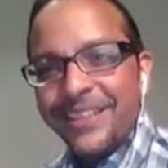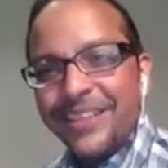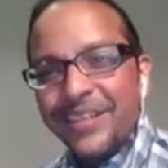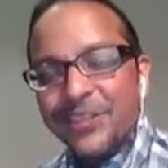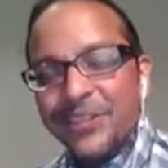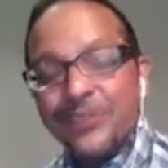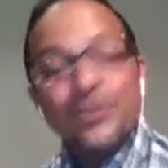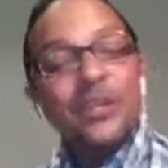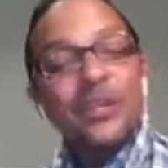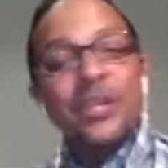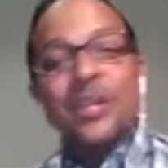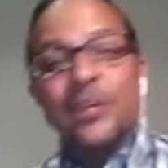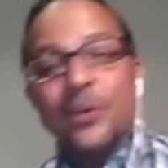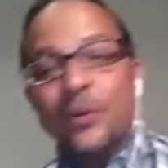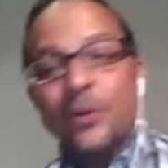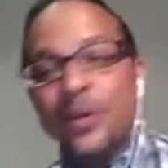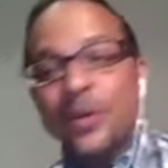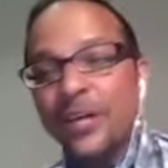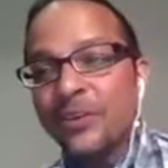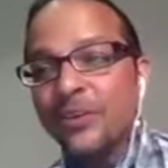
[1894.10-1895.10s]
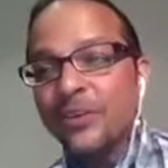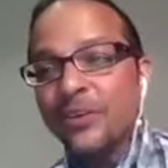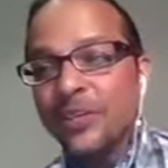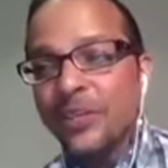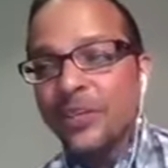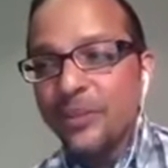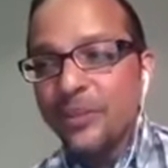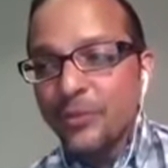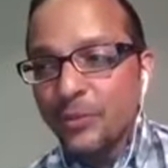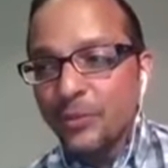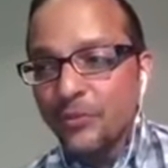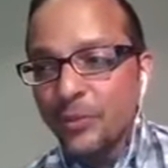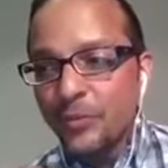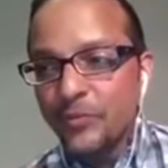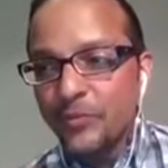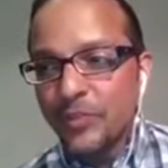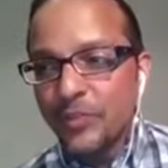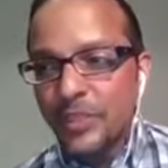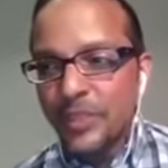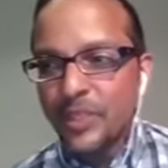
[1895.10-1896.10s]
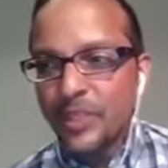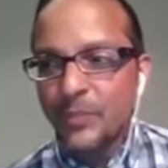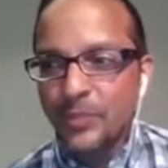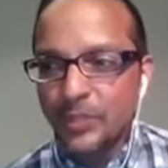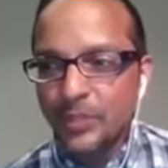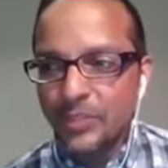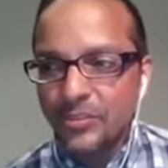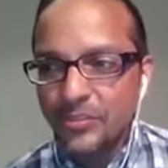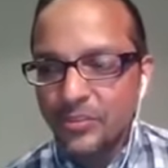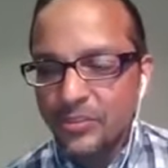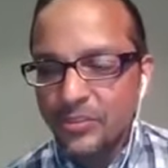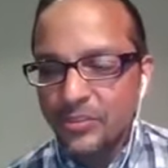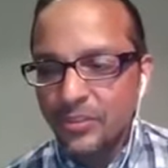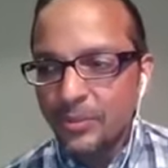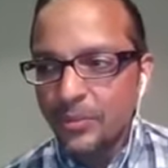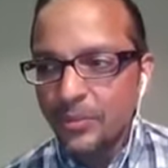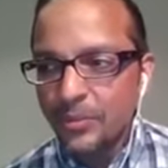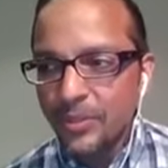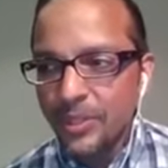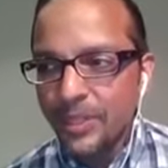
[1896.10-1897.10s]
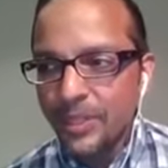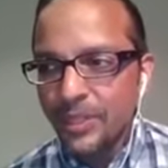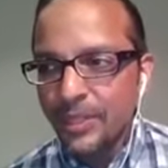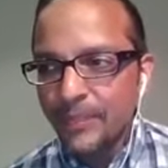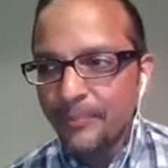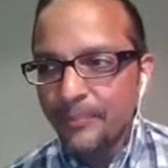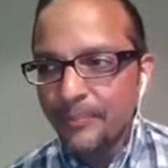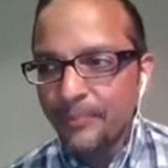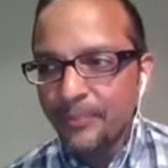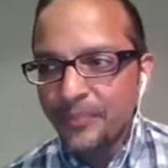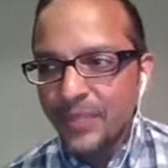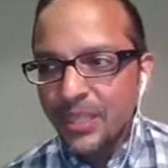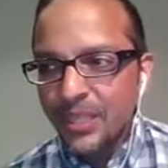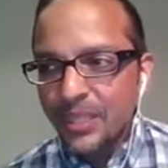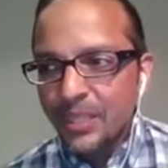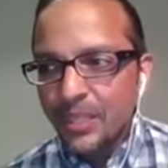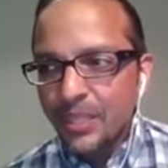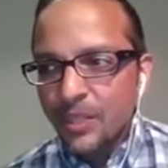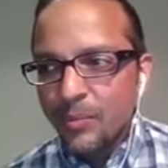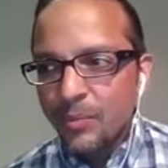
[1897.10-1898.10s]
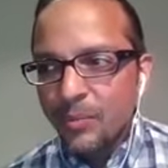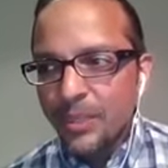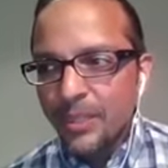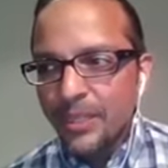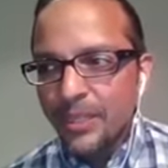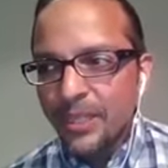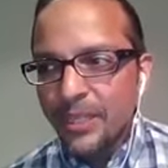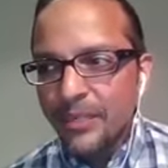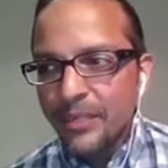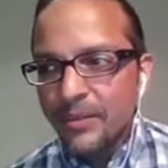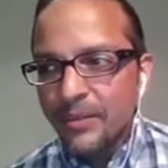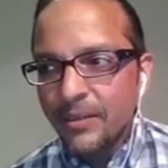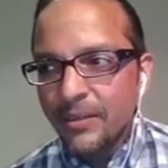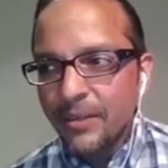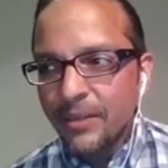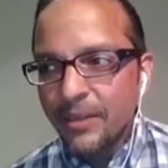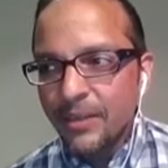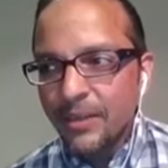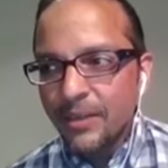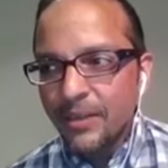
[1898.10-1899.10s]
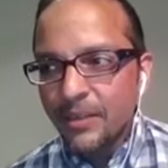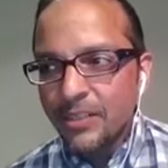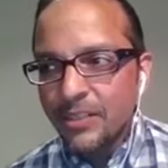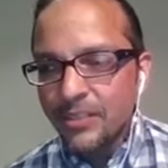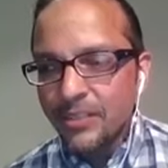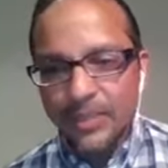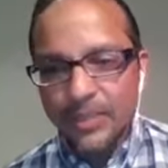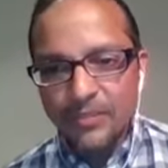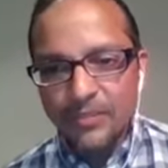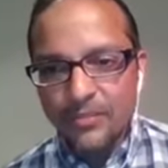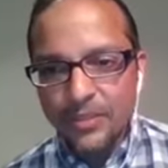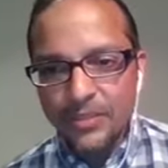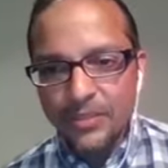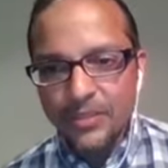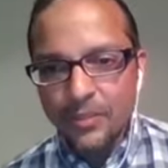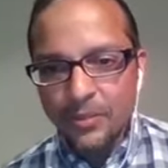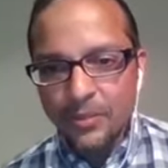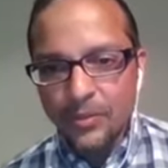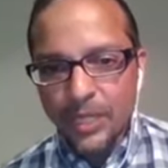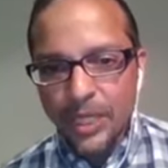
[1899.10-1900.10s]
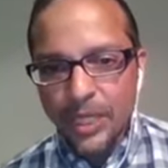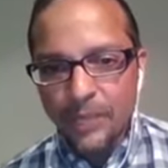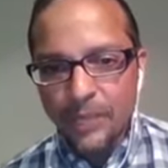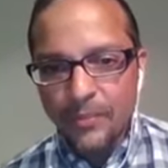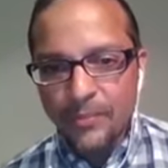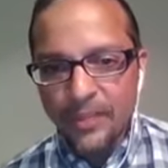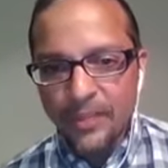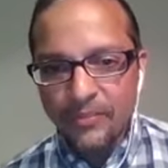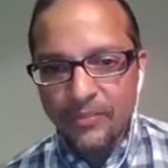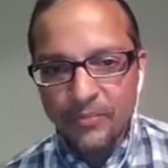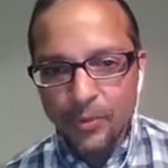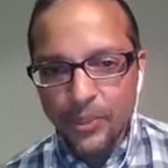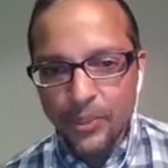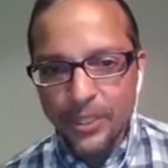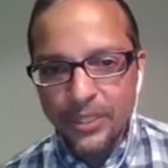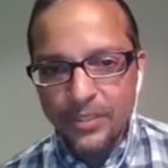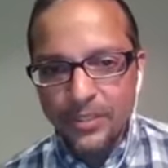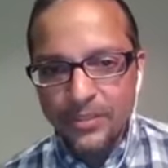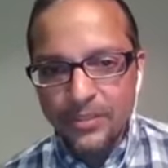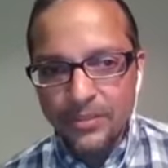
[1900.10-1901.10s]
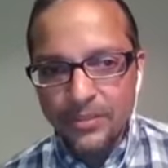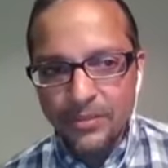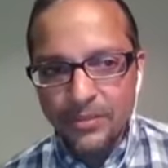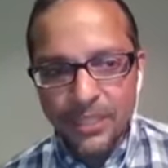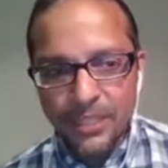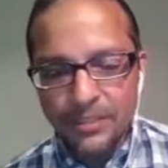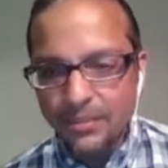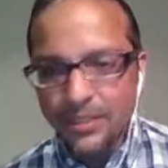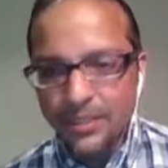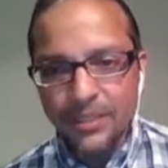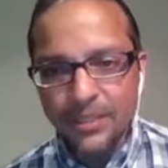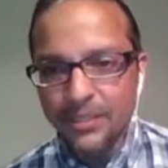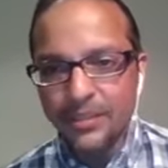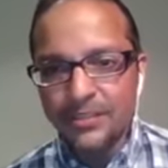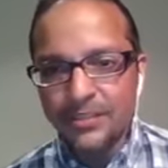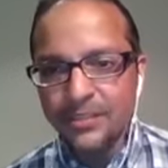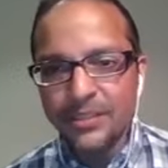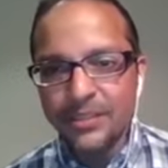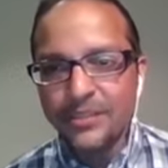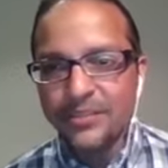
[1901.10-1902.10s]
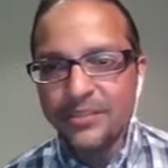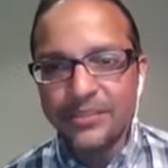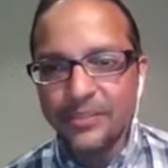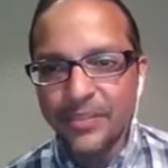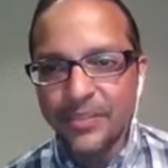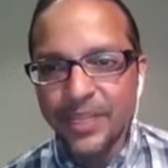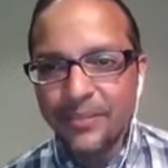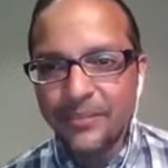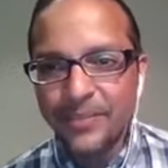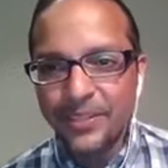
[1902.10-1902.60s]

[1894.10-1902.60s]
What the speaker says: Sure. Well, I don't know if you've experienced this too, but like some of my friends, I'm in my 40s, like they're not on Instagram.